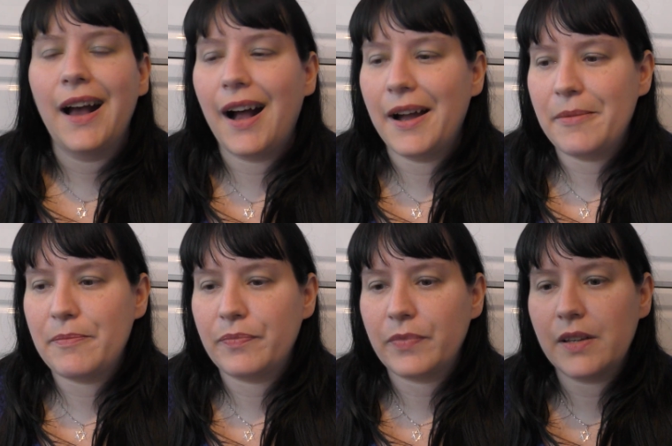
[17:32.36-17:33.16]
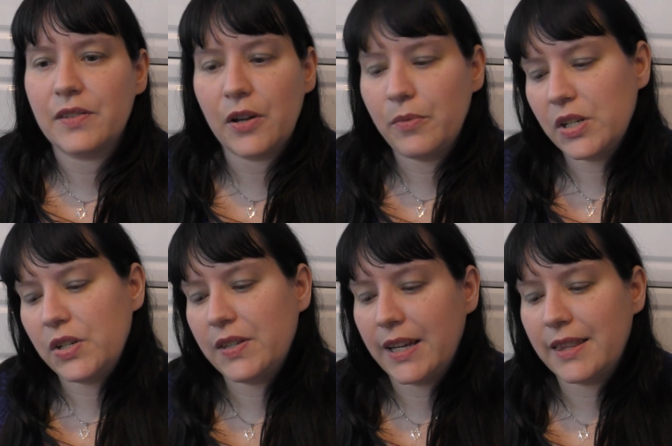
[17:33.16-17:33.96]
um so when
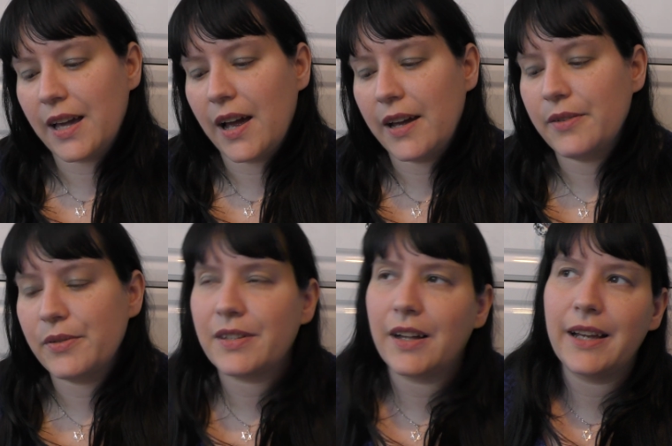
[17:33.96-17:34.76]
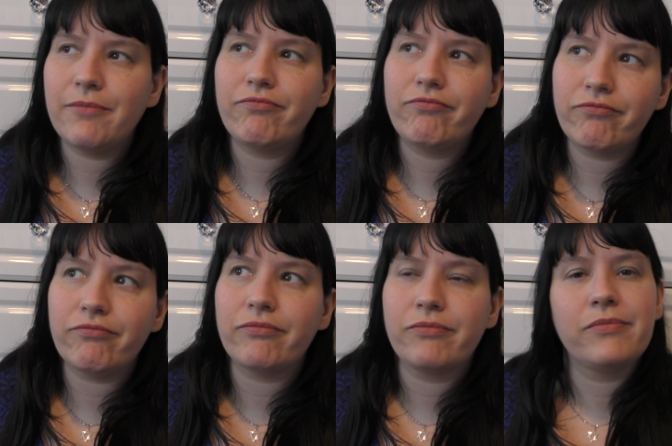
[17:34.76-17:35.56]
she said that it was like
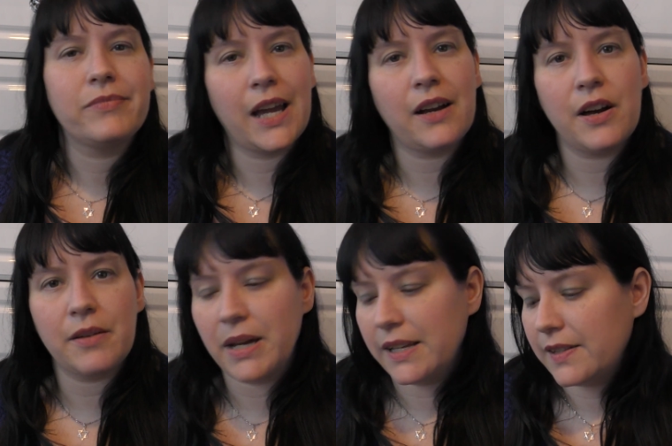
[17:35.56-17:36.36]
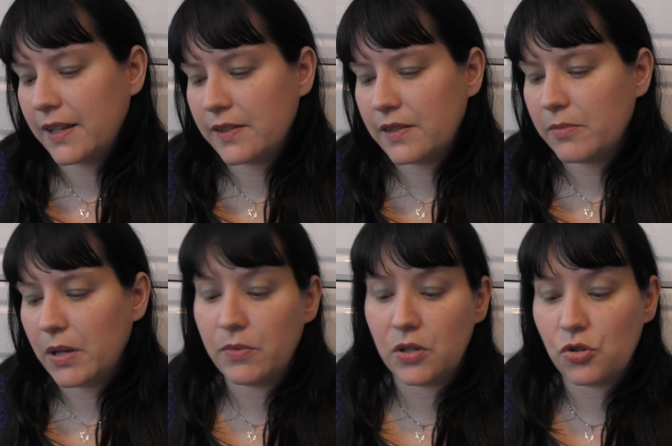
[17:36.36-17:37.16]
hmm that kind of made sense to
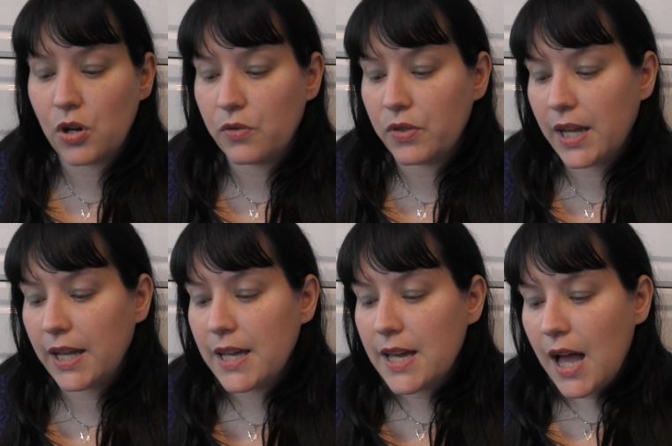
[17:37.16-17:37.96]
me with the troll thing.